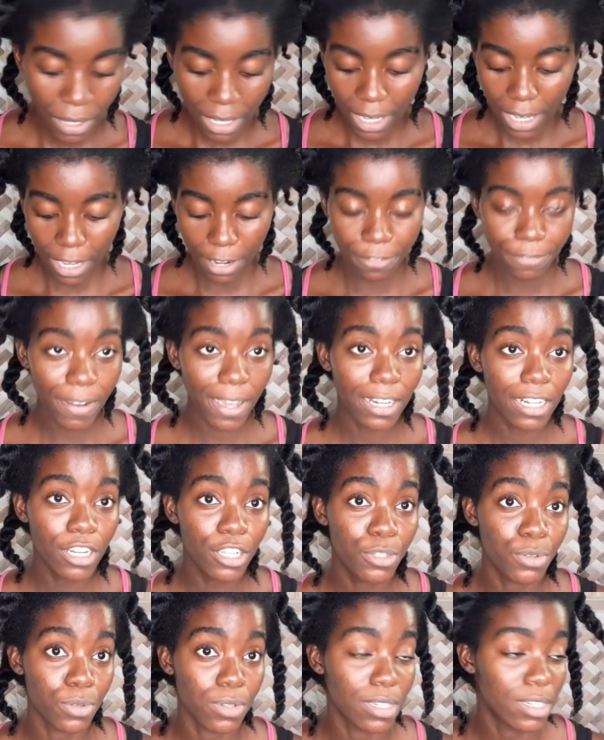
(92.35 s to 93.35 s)
And finally,
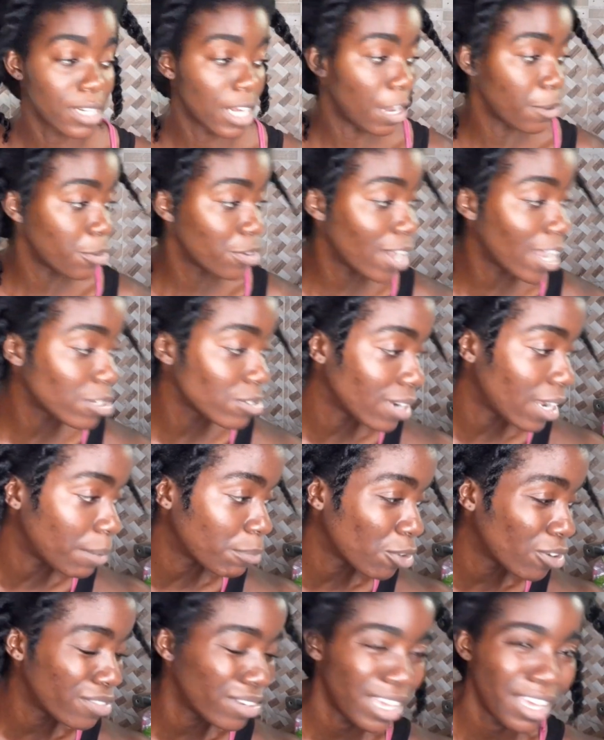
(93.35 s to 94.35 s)
to style, you guys know that I'm
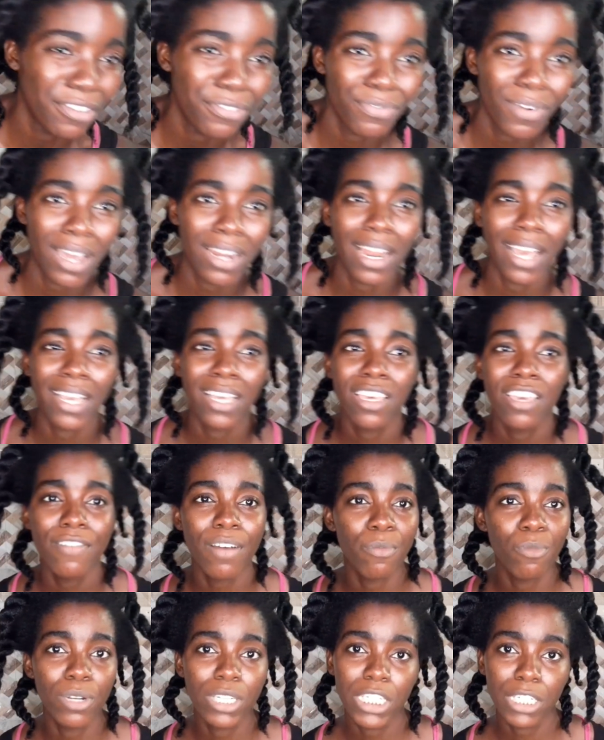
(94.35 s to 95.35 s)
not a fan. Like if
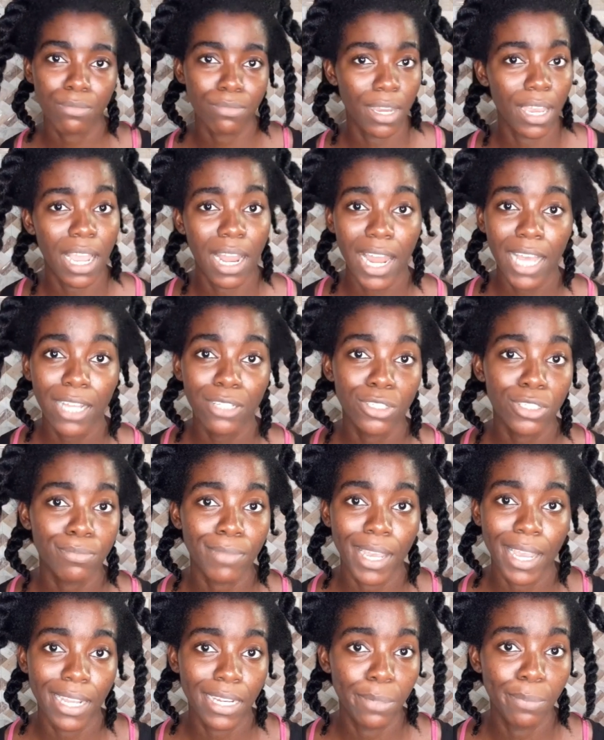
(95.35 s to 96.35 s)
I'm washing my hair, I like doing my
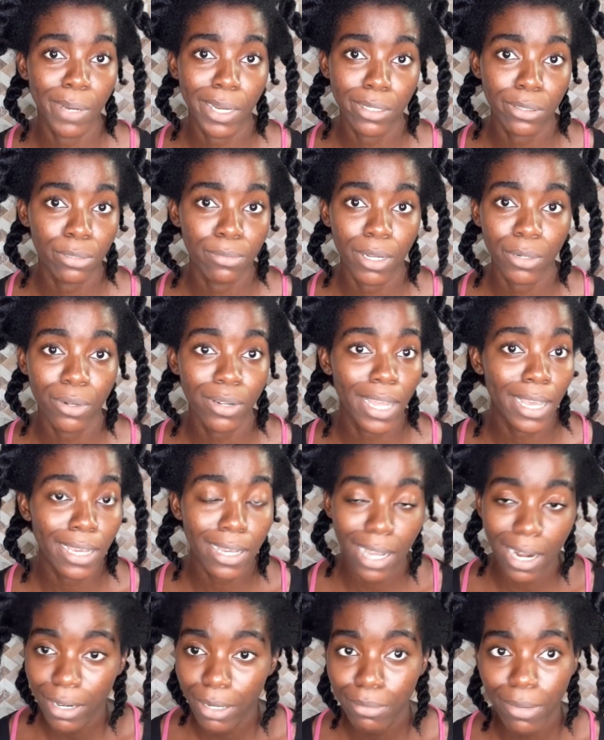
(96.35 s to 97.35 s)
hair in the bathroom. I don't like
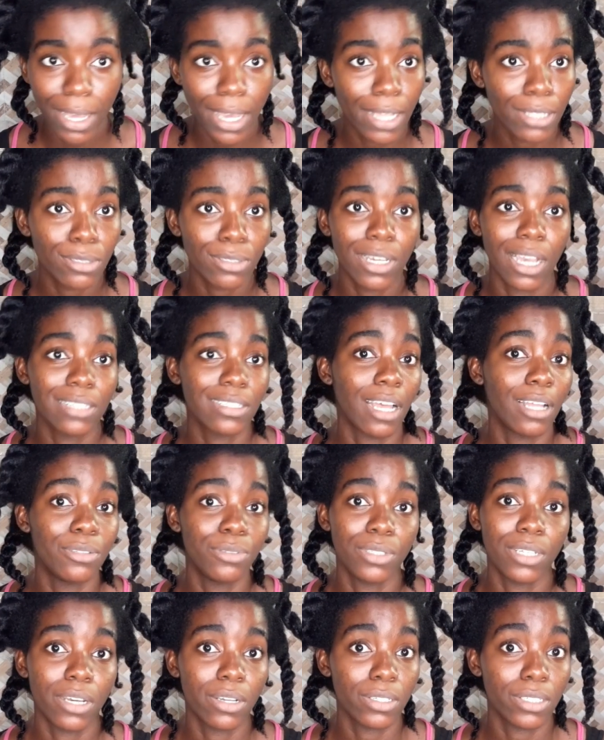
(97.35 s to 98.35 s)
carrying my hair to go and start
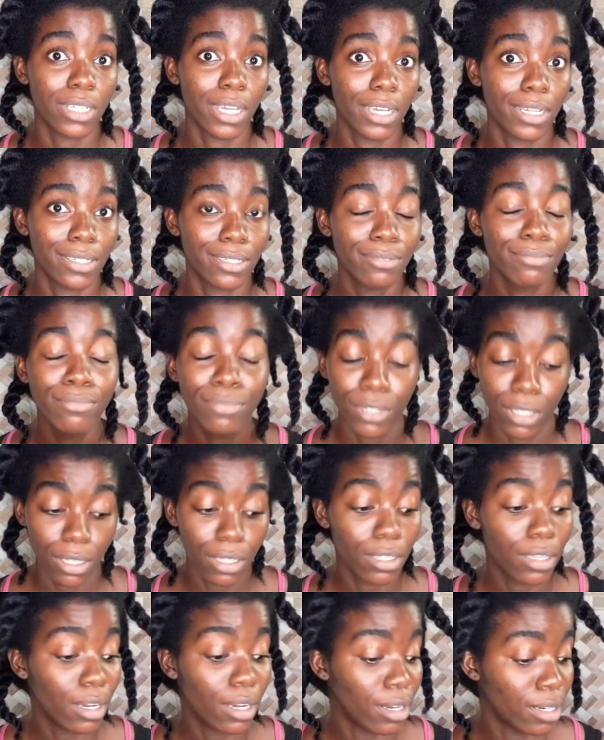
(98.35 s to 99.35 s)
doing outside.
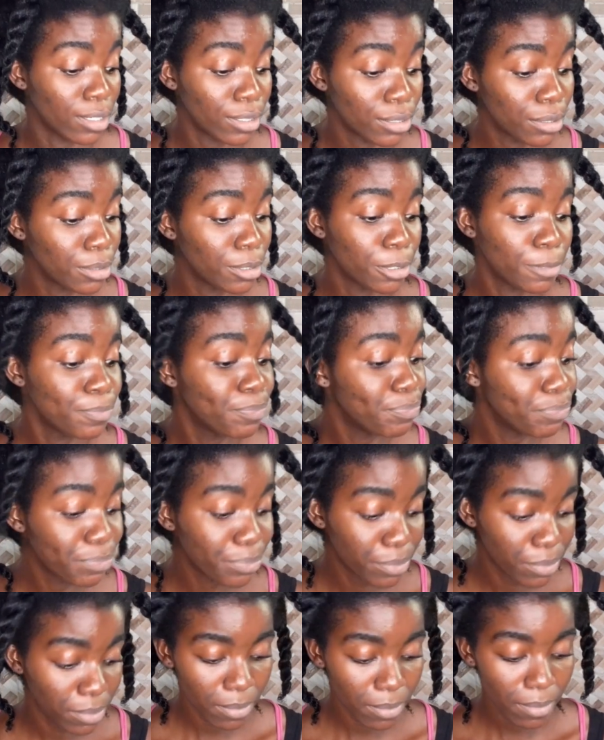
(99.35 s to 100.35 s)
Yeah, so
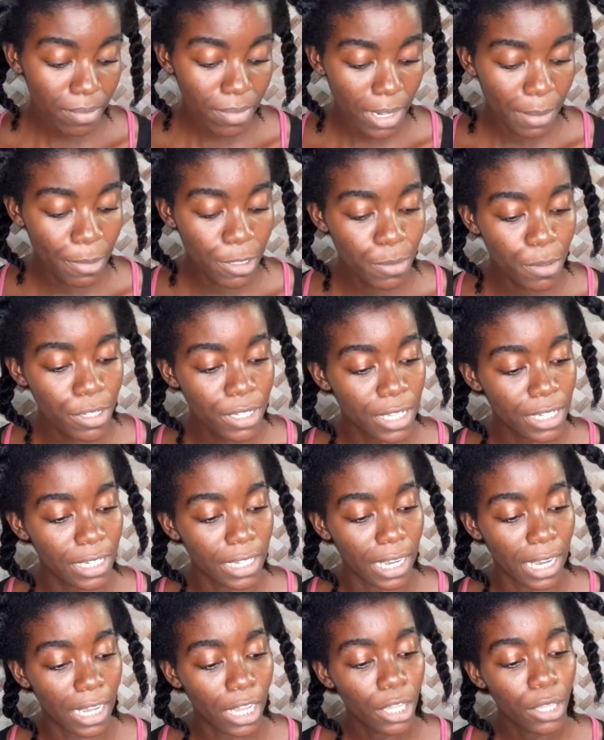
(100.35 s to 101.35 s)
I'm going to be using
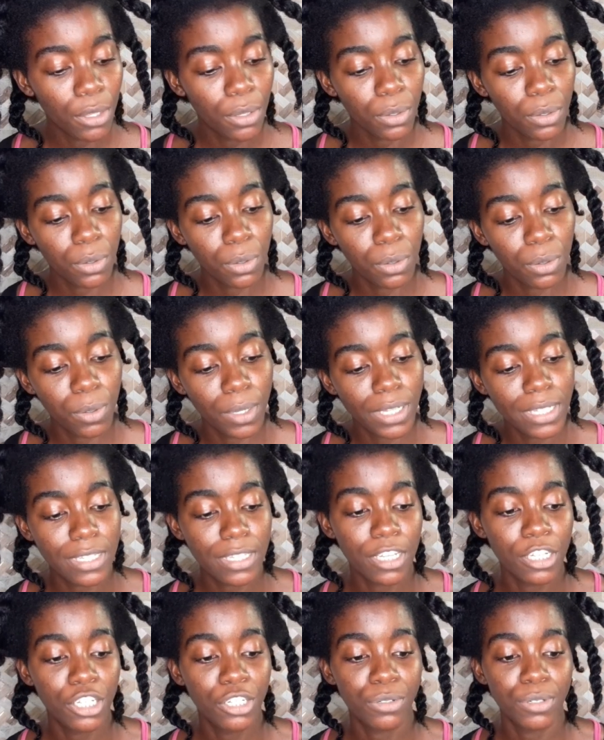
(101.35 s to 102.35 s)
their Kui
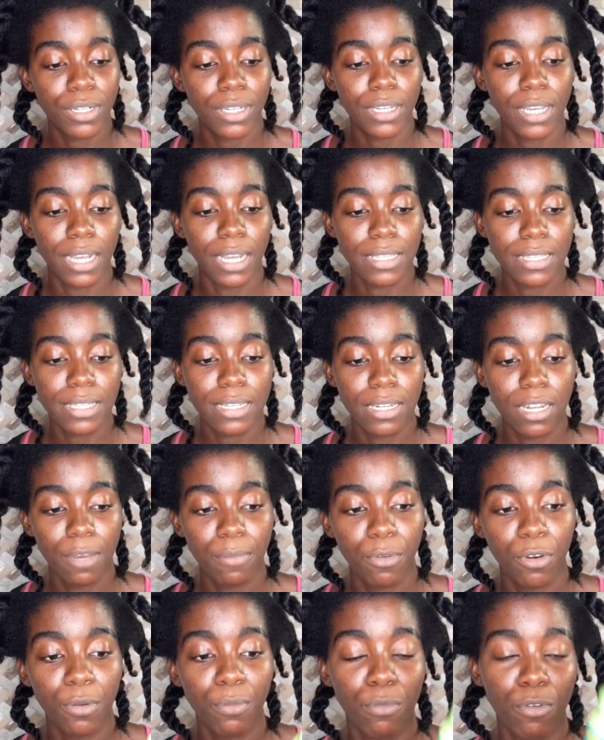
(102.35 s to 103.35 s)
Tea Tree and
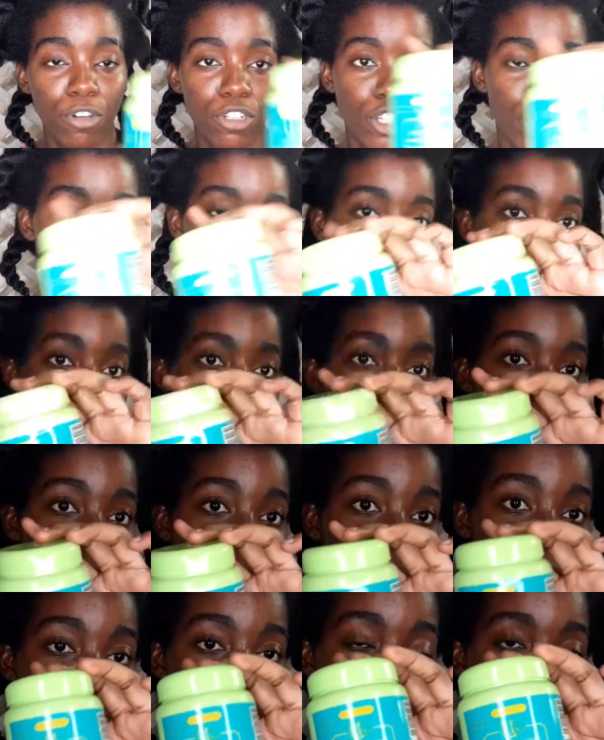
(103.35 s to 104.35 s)
Cinnamon Moisturizing
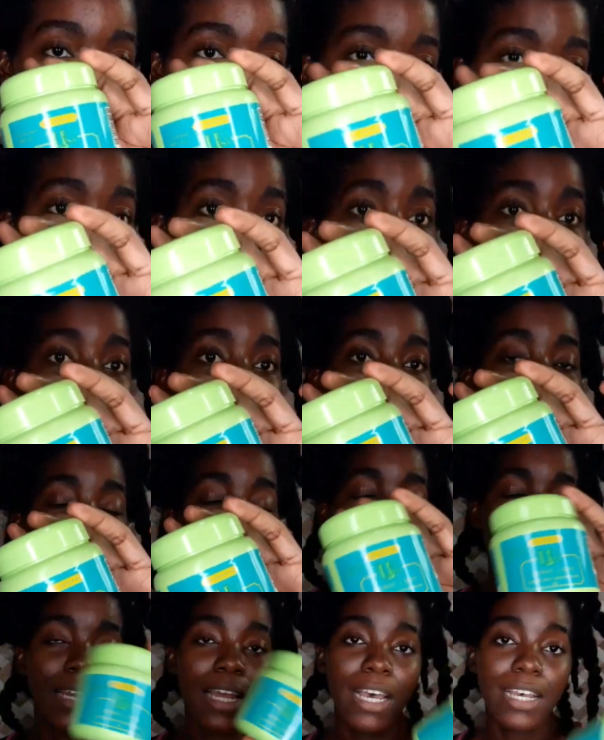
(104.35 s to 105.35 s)
Hair Cream.
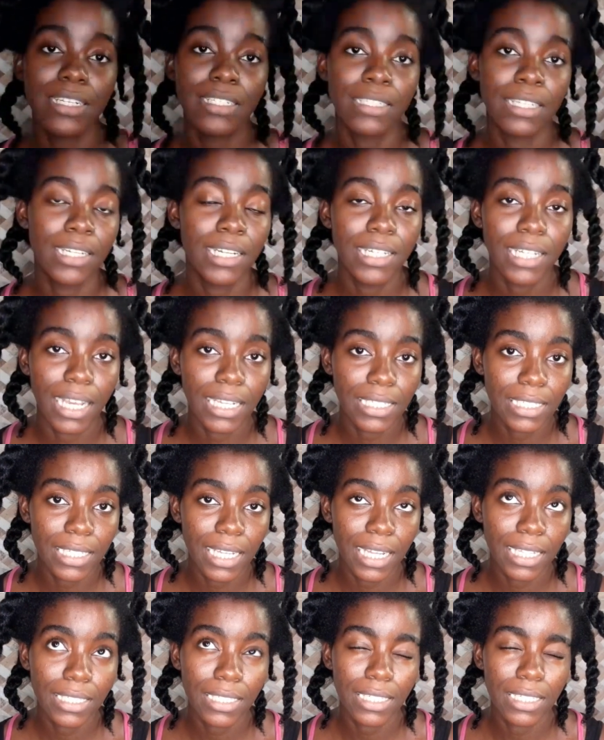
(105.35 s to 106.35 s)
The last thing in their
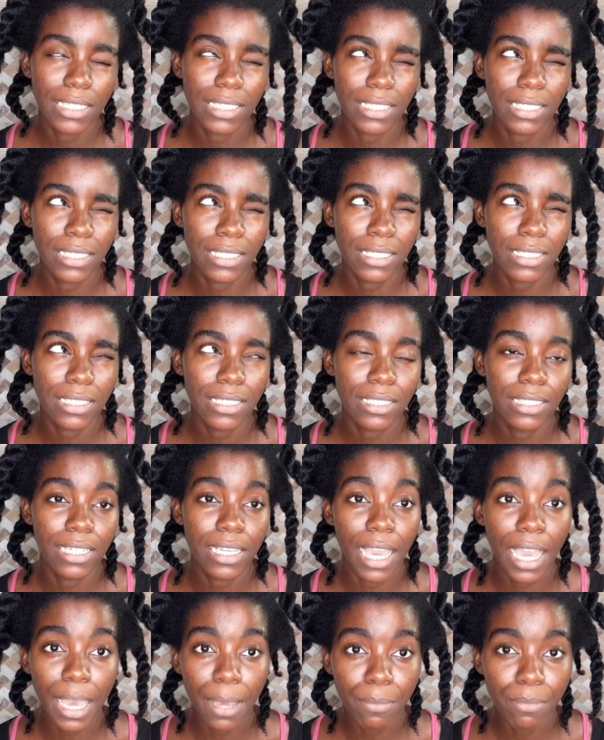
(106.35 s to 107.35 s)
set is the
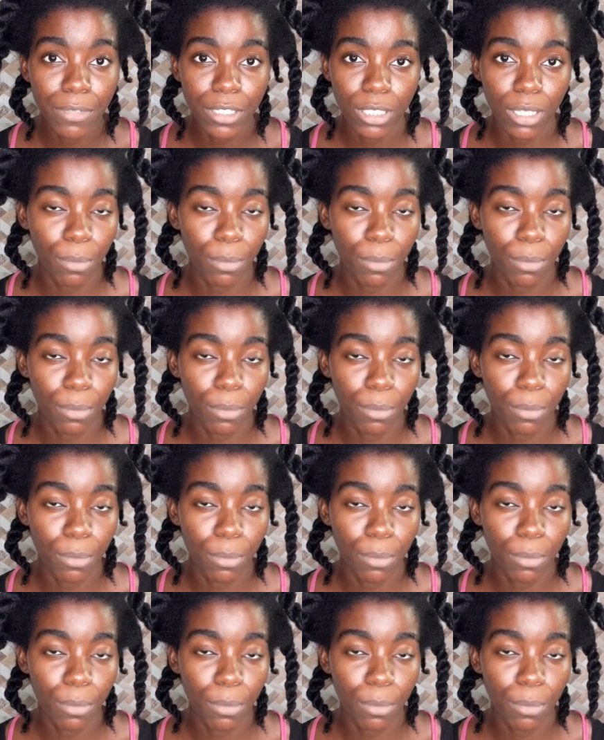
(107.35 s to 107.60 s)
hair mist.